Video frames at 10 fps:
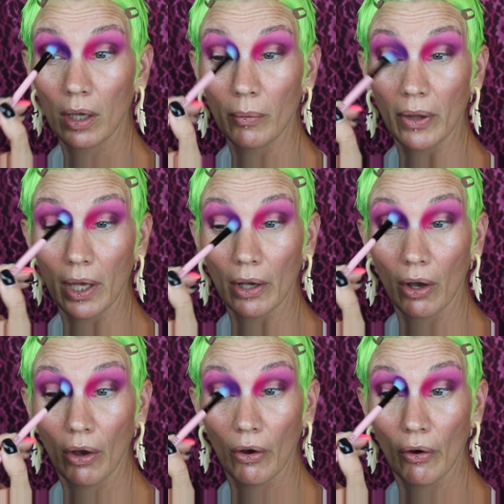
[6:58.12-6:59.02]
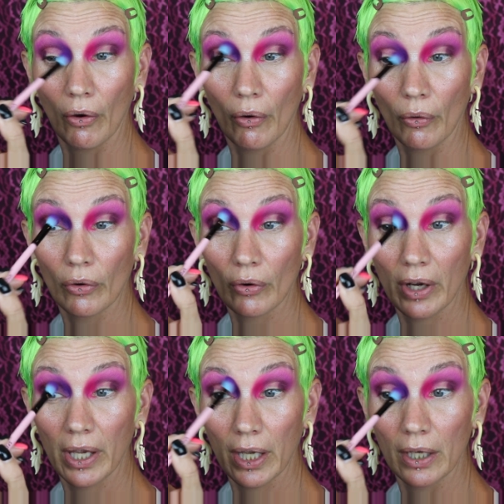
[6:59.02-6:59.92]
Be like, oh
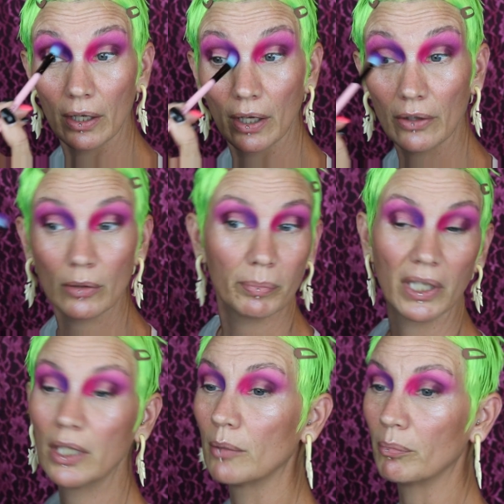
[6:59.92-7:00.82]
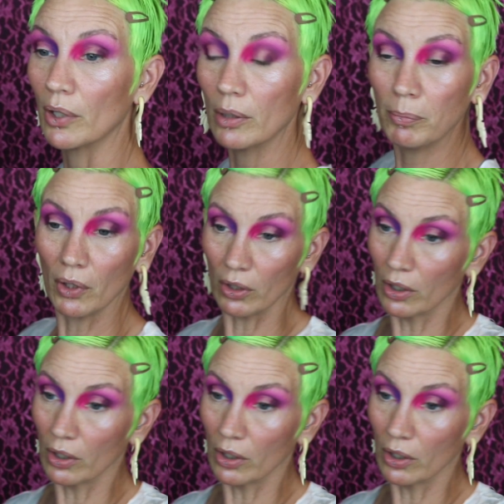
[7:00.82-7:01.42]
great, another pink and purple